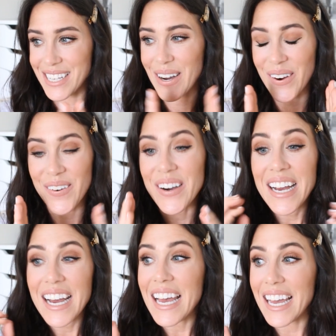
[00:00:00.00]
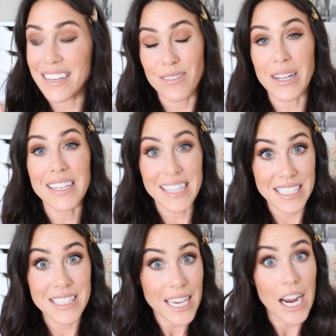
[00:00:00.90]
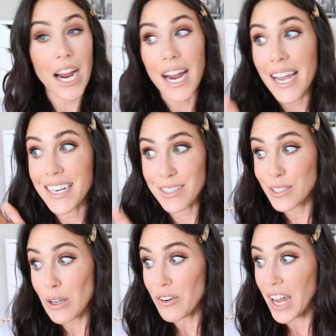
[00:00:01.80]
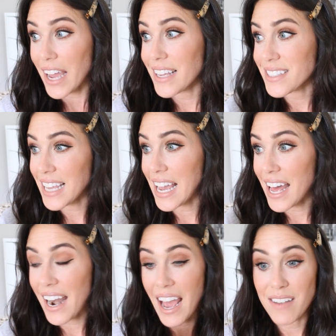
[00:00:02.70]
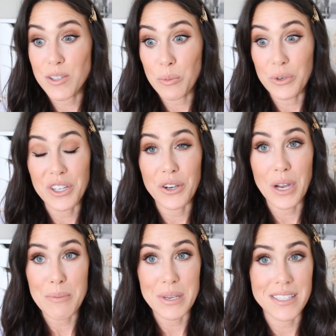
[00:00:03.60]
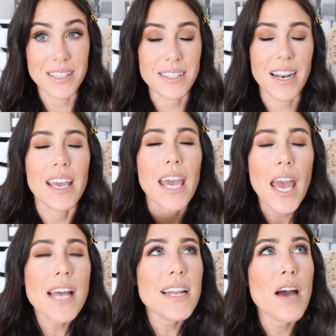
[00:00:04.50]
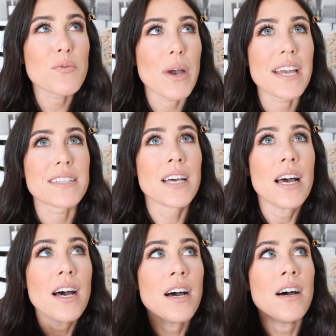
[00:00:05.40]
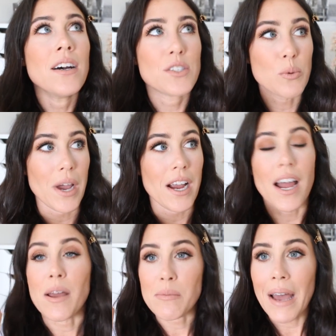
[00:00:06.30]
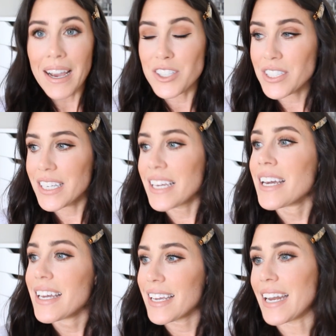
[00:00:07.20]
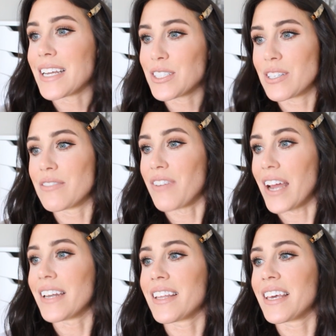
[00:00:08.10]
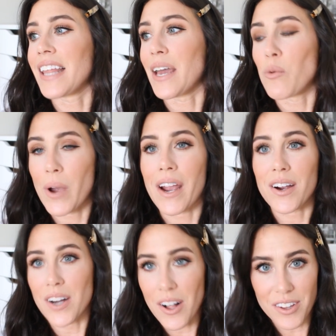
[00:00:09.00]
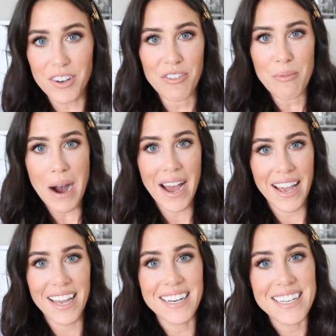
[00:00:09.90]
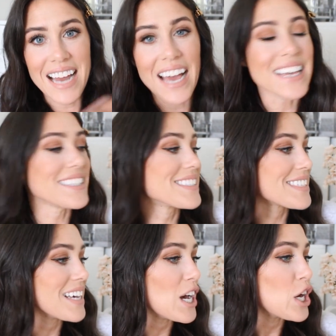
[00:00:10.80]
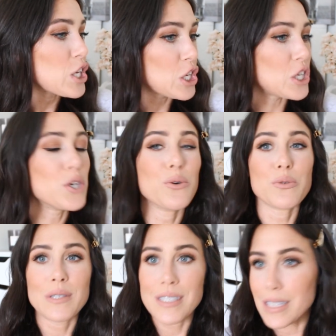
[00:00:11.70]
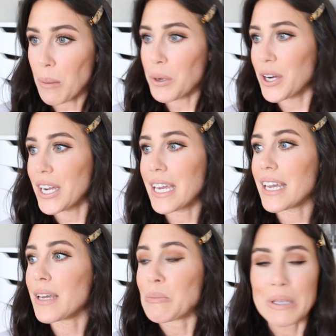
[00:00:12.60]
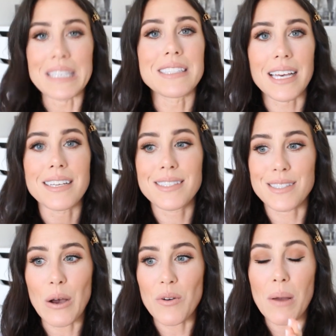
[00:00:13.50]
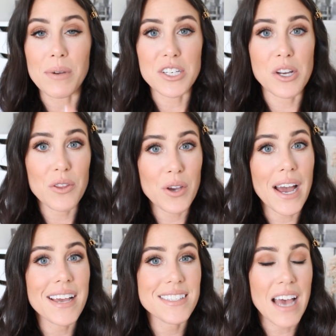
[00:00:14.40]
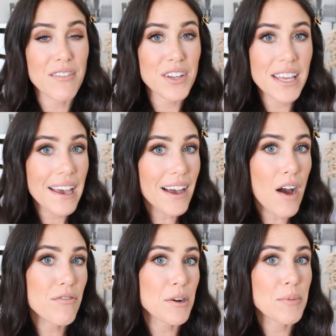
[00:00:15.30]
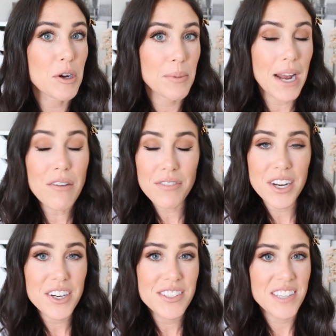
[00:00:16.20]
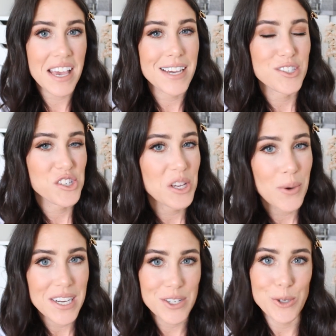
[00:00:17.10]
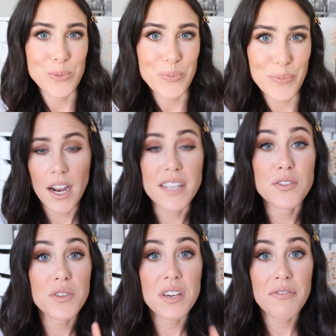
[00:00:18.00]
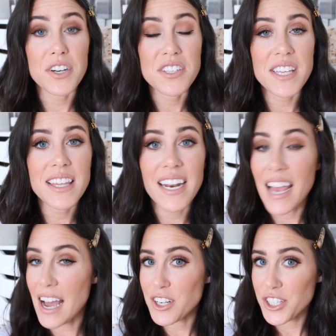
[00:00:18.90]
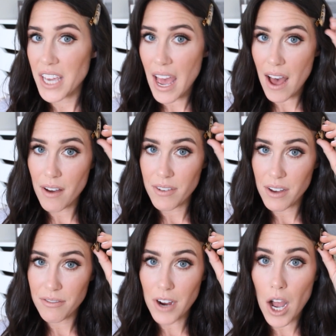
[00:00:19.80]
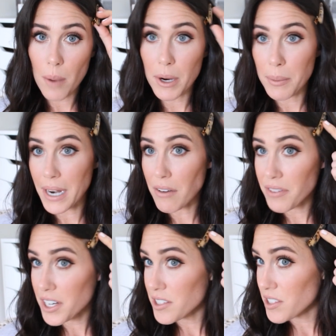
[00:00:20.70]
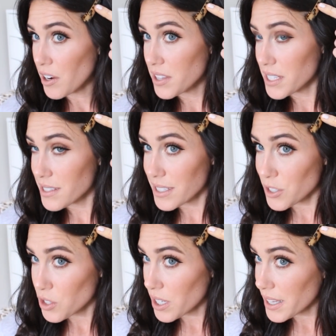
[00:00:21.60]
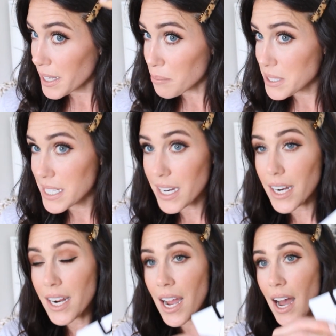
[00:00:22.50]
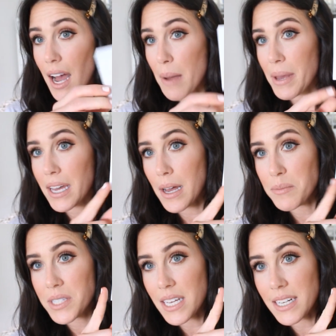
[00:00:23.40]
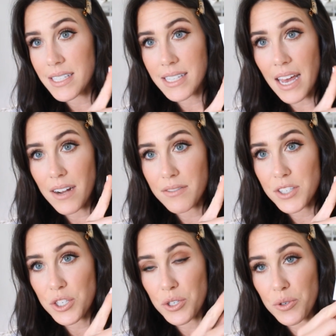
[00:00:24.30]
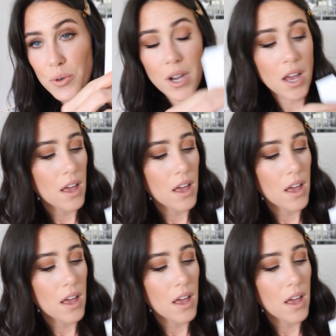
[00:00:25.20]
so it well at least here it is so nice and I have some really great pieces that I cannot wait to wear. I'm actually getting to finally like wear all of my nice cute summery pieces. So I'm going to share with you guys everything I got from Urban Outfitters and Chicwish. All right, so the first thing that I actually have from Urban Outfitters are these little clips here. Um, it comes in a set of two.